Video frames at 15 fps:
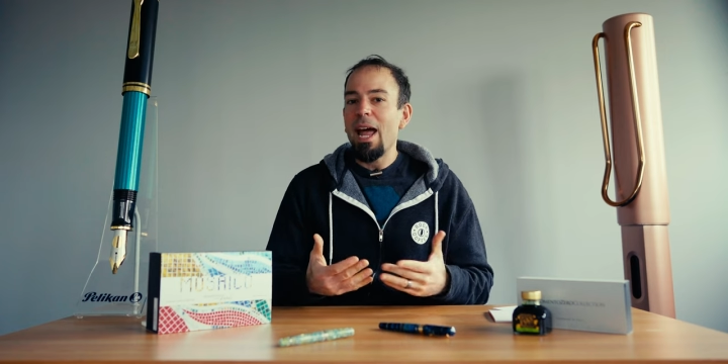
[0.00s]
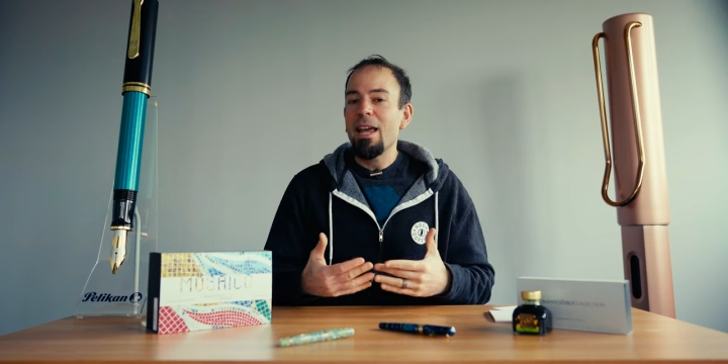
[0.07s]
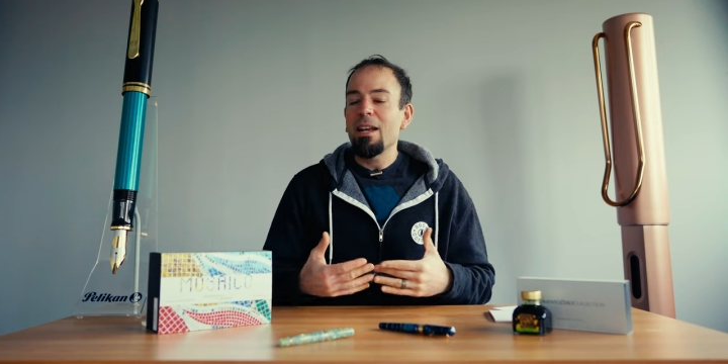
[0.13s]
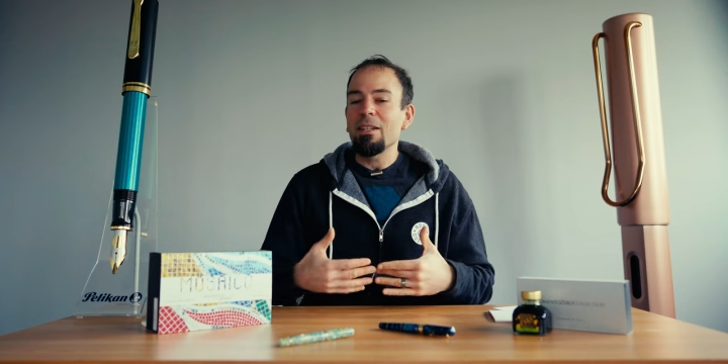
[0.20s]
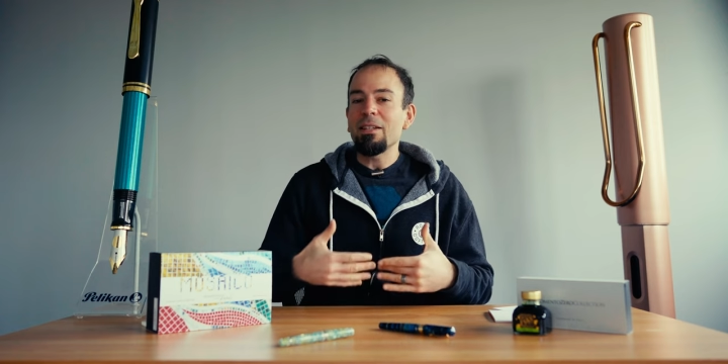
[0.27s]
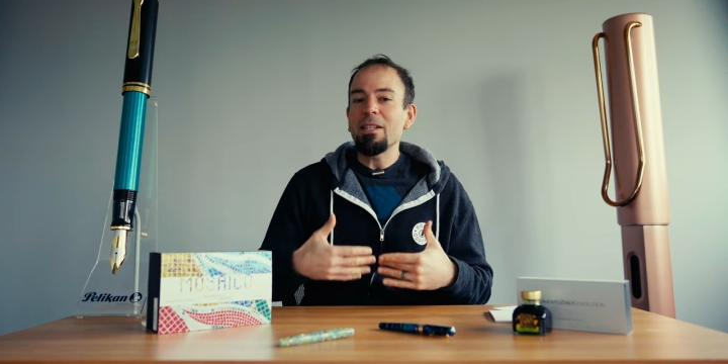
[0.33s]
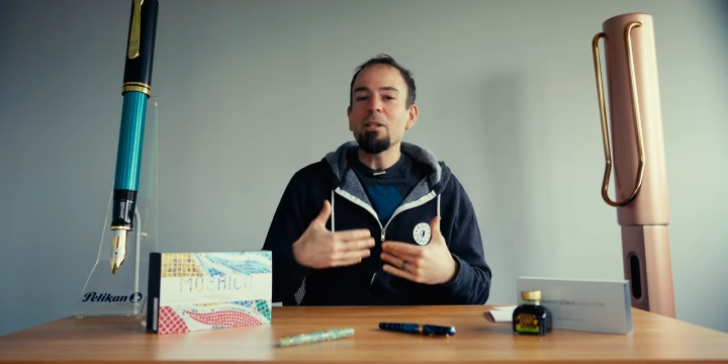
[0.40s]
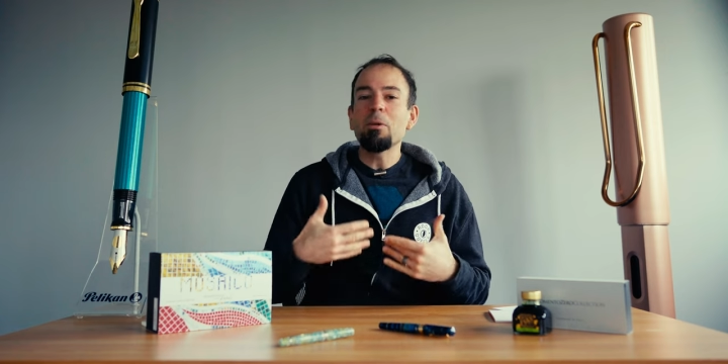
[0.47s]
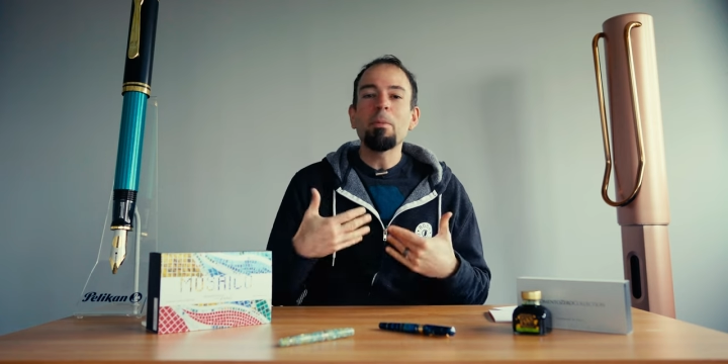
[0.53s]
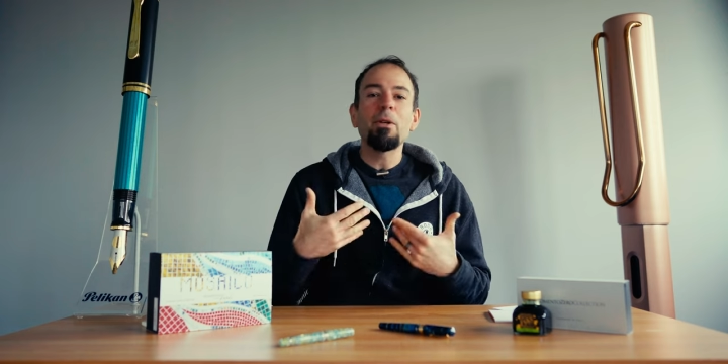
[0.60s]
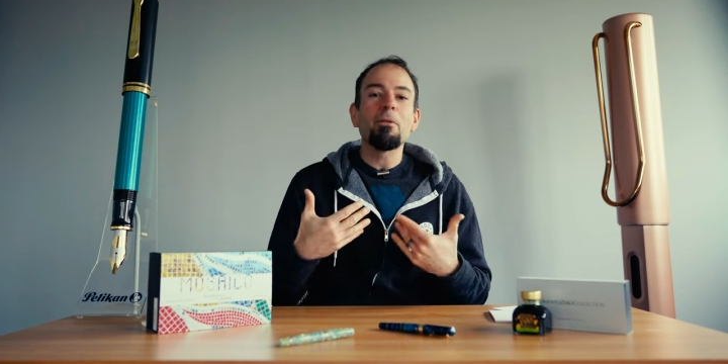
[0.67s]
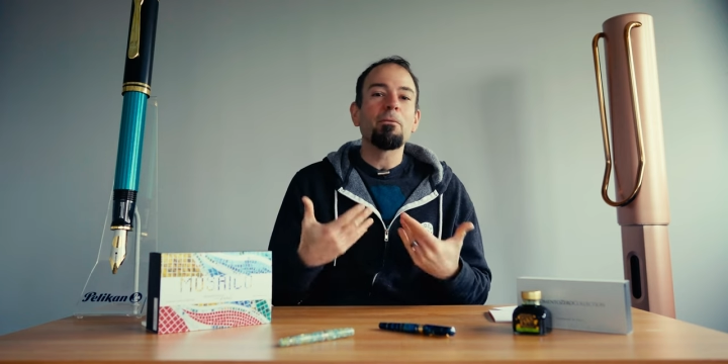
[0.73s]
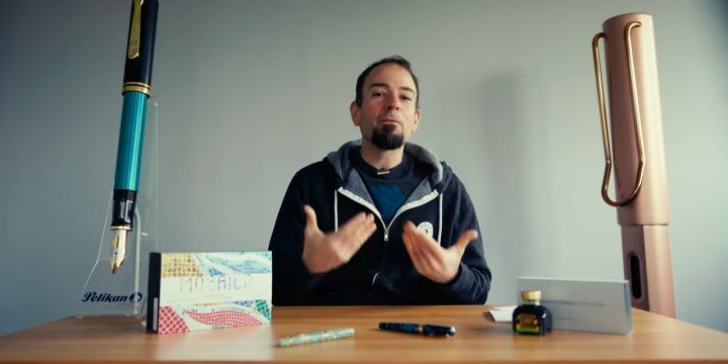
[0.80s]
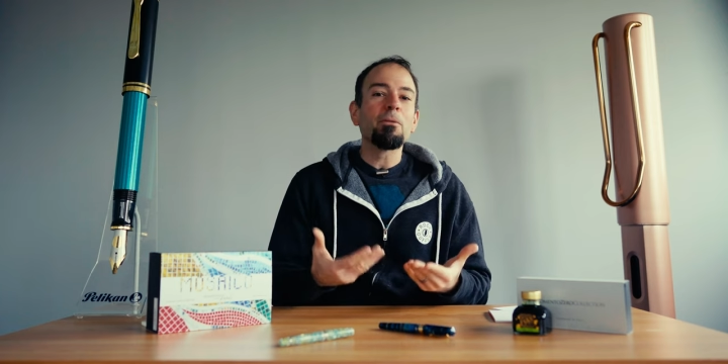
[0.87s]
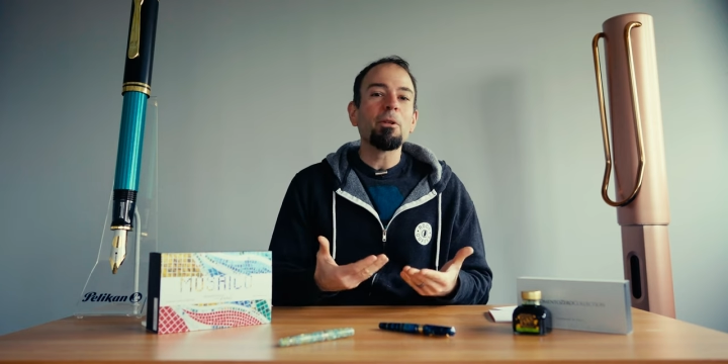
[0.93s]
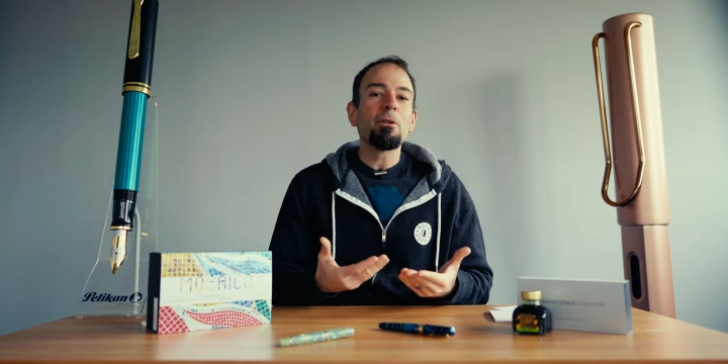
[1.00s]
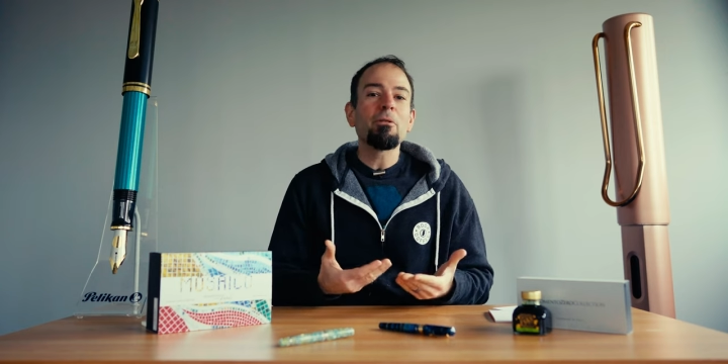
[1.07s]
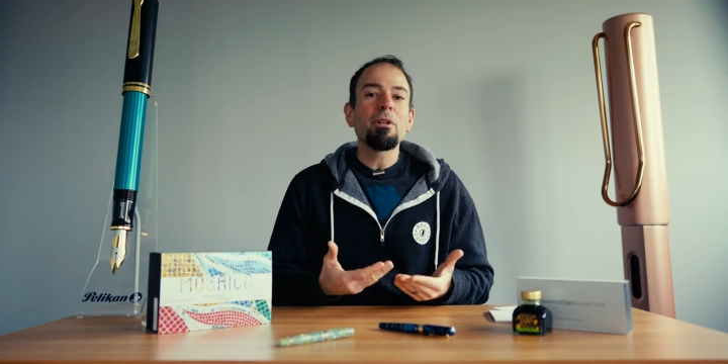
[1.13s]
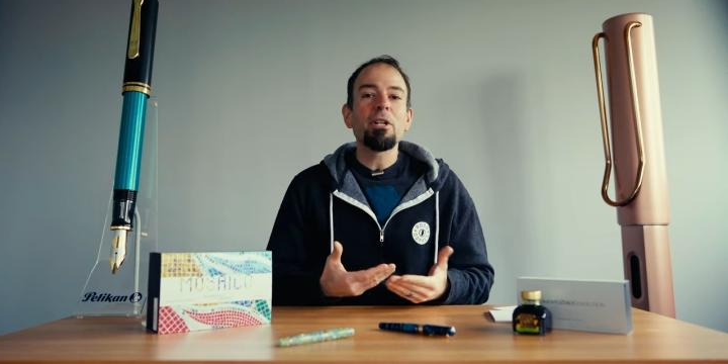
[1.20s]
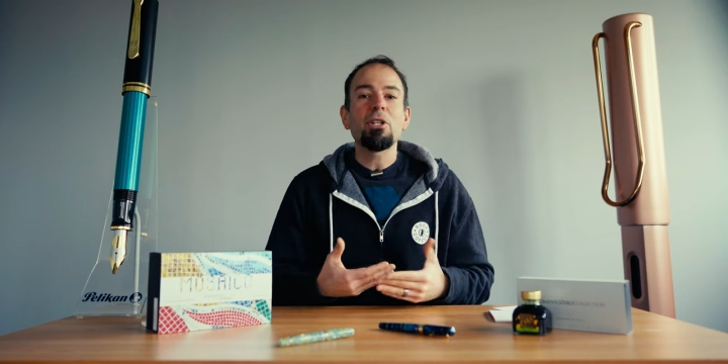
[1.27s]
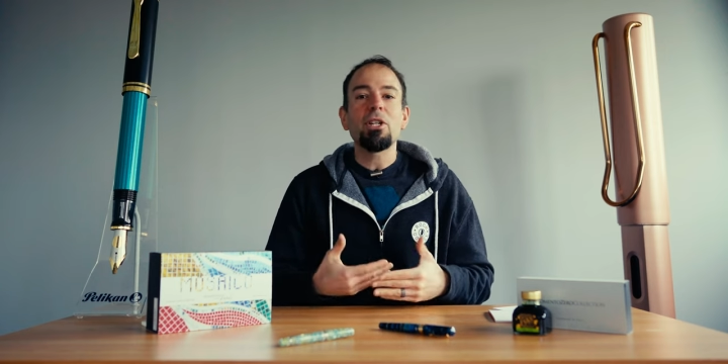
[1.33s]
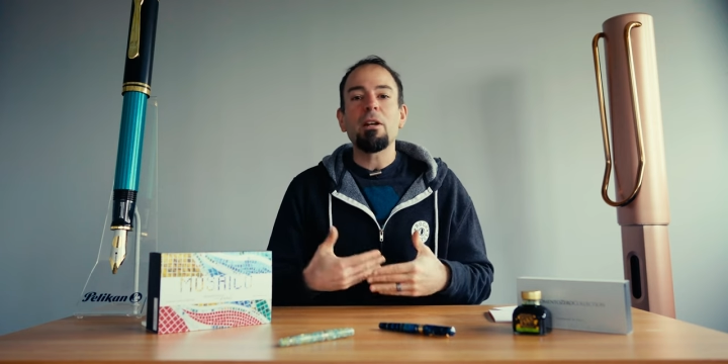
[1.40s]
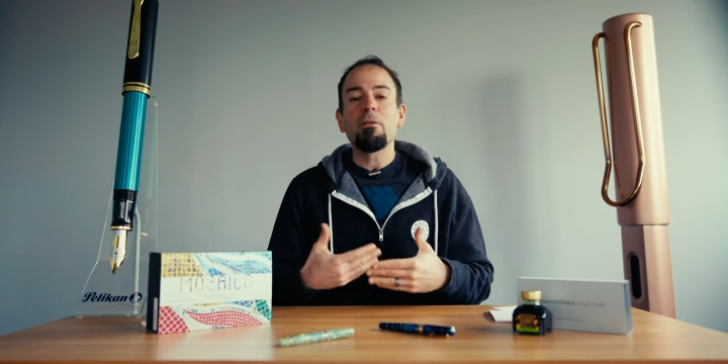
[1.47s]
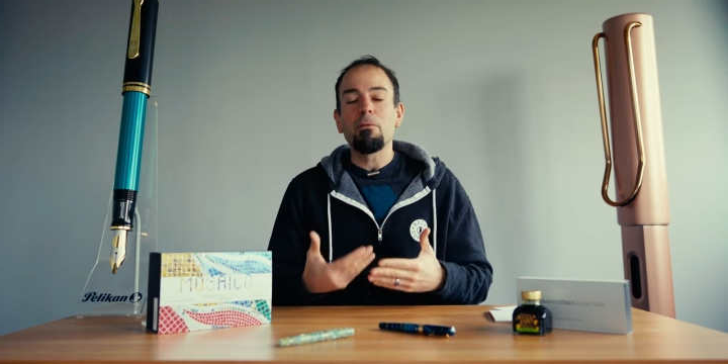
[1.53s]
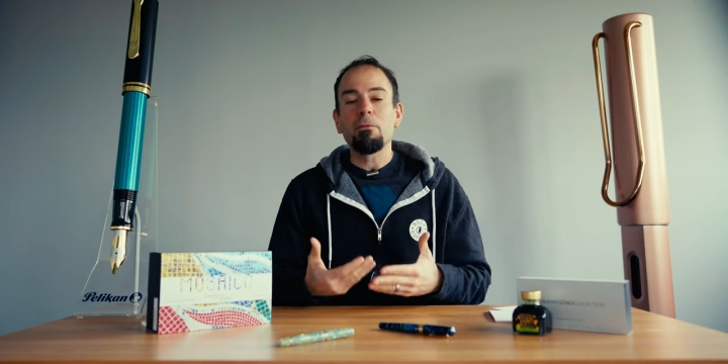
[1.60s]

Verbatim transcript: add a little bit of flourish and